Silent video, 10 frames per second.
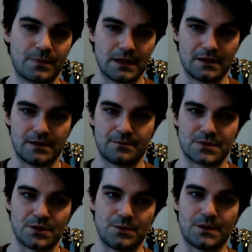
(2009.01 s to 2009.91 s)
So you
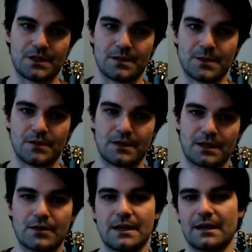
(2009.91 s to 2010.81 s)
would think about like, okay,
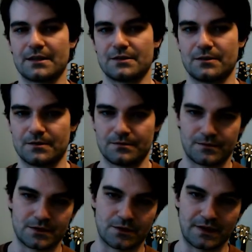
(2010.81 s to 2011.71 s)
I can
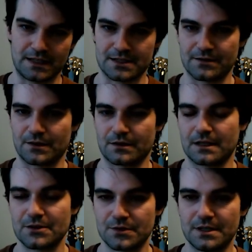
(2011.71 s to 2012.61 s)
survey these different
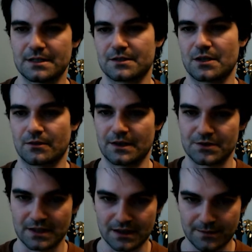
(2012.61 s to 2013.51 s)
countries and songwriters in
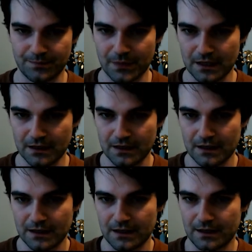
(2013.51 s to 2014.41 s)
them.
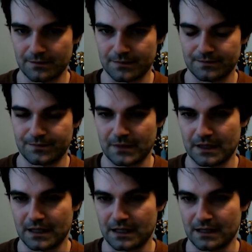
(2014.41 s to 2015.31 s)

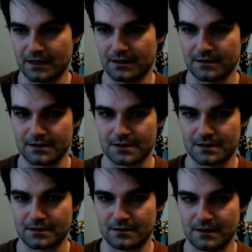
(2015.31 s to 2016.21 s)
And
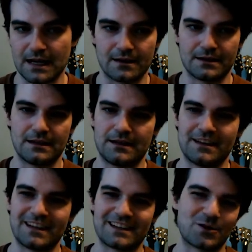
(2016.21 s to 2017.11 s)
yeah, then like the
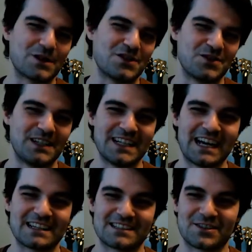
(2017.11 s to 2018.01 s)
questions you need to
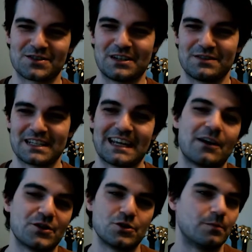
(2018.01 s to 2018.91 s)
ask yourself is like, how could you
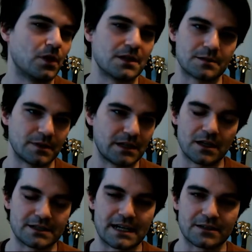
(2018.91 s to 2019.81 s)
plausibly
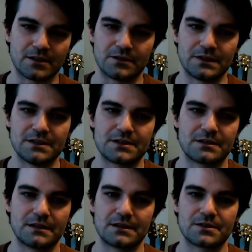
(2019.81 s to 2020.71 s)
contact all of these
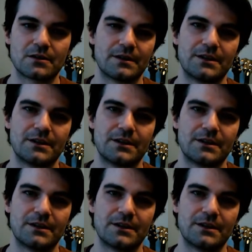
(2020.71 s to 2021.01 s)
songwriters?